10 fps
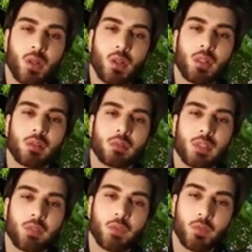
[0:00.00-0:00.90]
once and
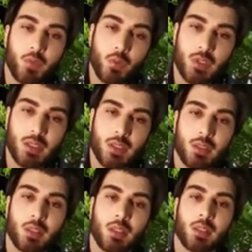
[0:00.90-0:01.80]
for all, even
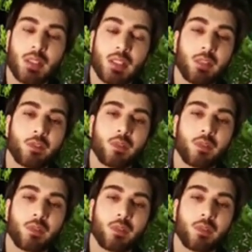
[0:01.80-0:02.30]
for future,